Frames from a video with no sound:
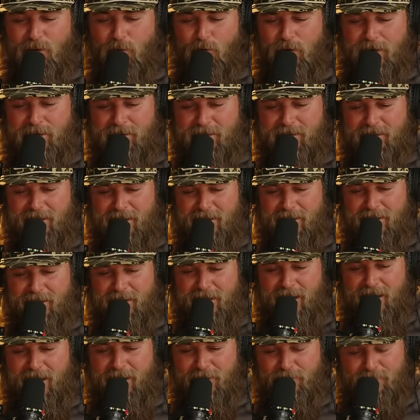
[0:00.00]
we see the
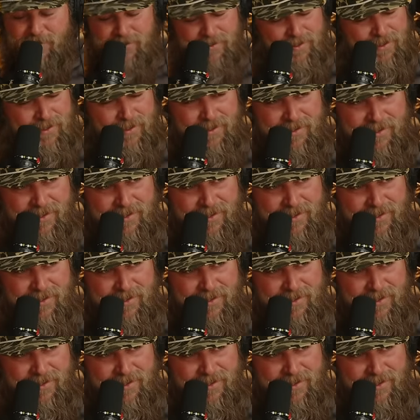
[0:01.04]
count.